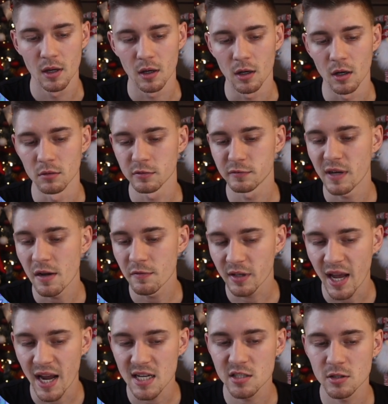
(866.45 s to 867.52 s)
5
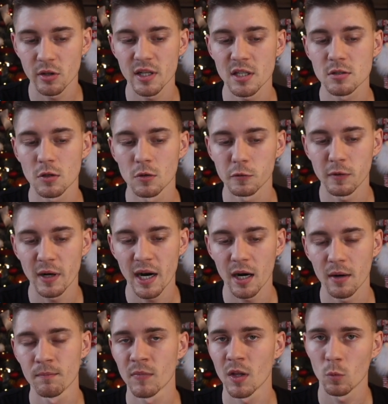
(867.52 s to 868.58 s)
case studies so
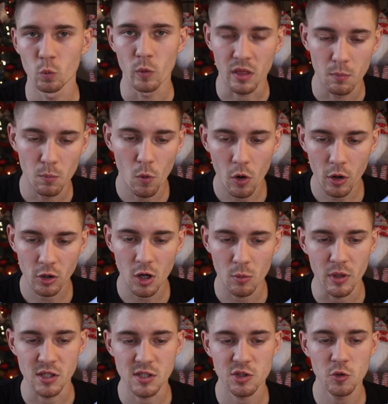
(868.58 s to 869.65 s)
far, with more
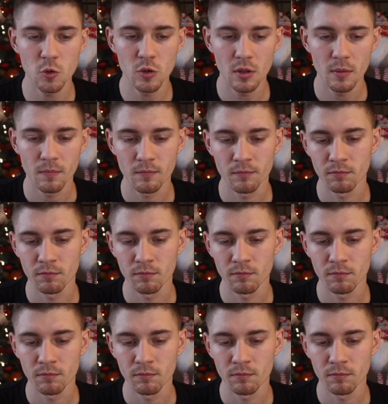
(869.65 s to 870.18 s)
coming soon.